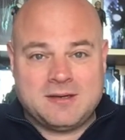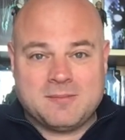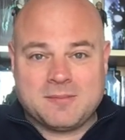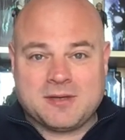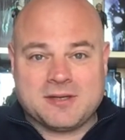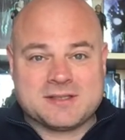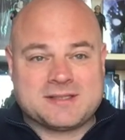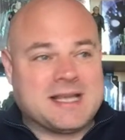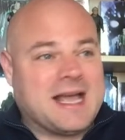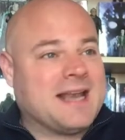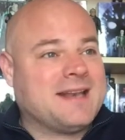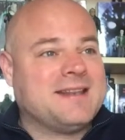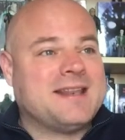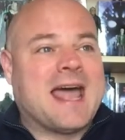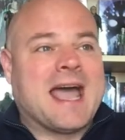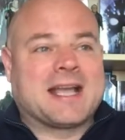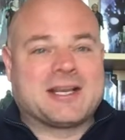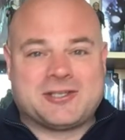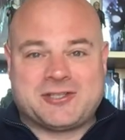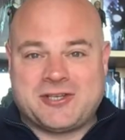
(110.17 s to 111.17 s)
Because then
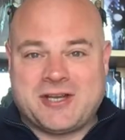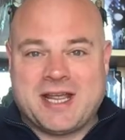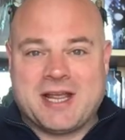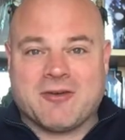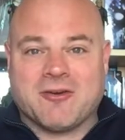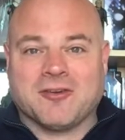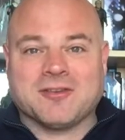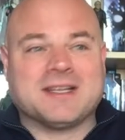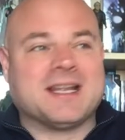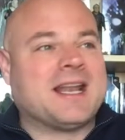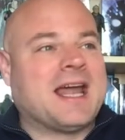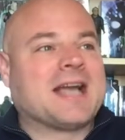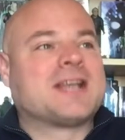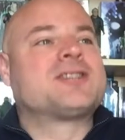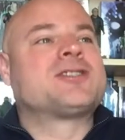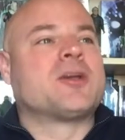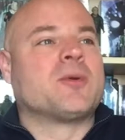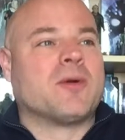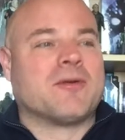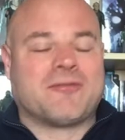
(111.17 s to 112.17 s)
next year, or in the
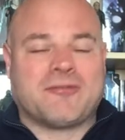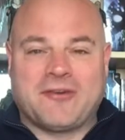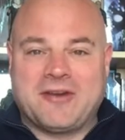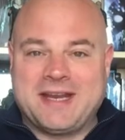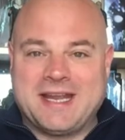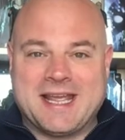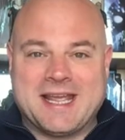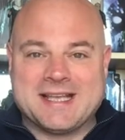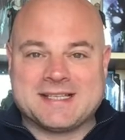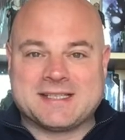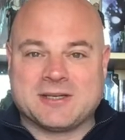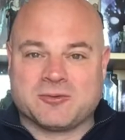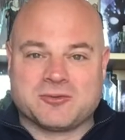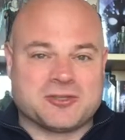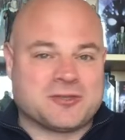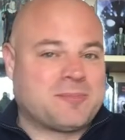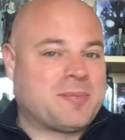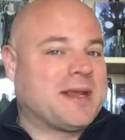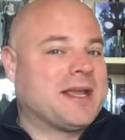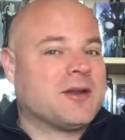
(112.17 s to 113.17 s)
next 2 or 3 years, it'll
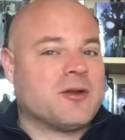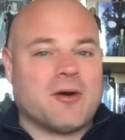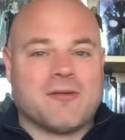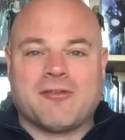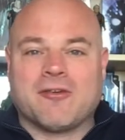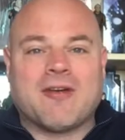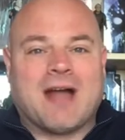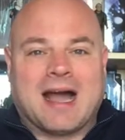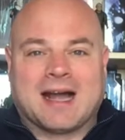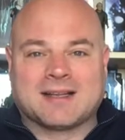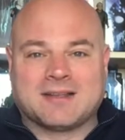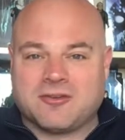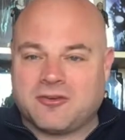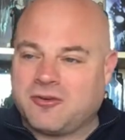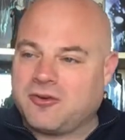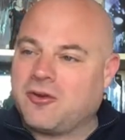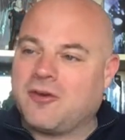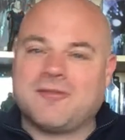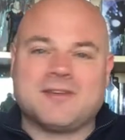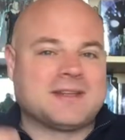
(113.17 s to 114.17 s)
just be another actor and
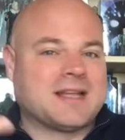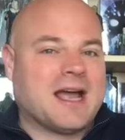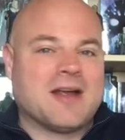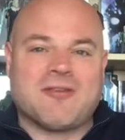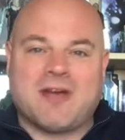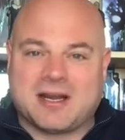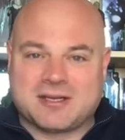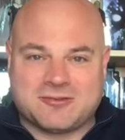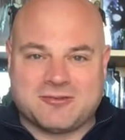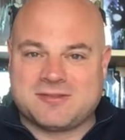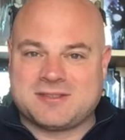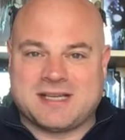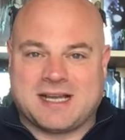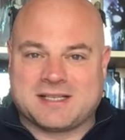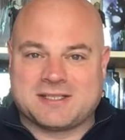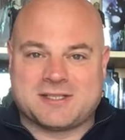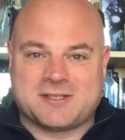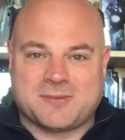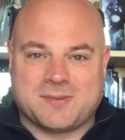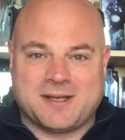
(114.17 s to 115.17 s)
another director
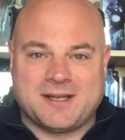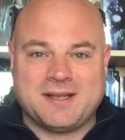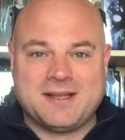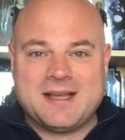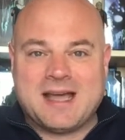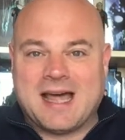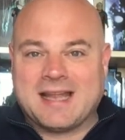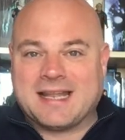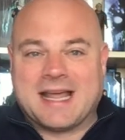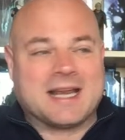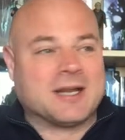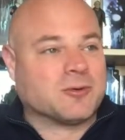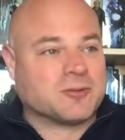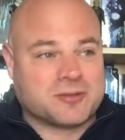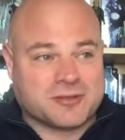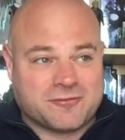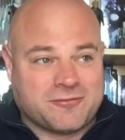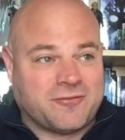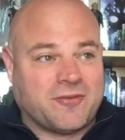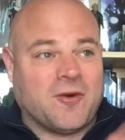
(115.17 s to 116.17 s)
attached to it. And then it'll
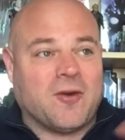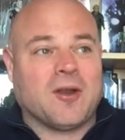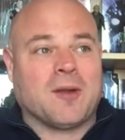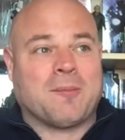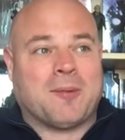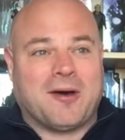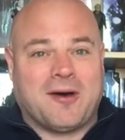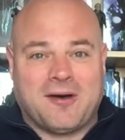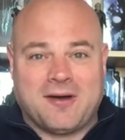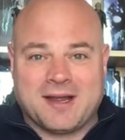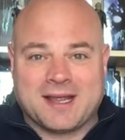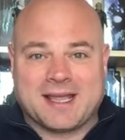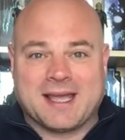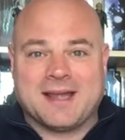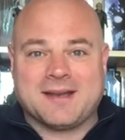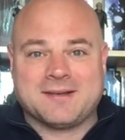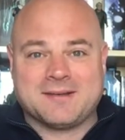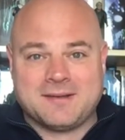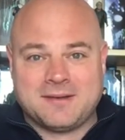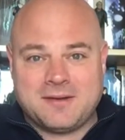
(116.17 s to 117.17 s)
just fall apart
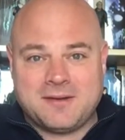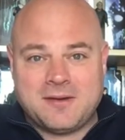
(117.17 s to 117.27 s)
again.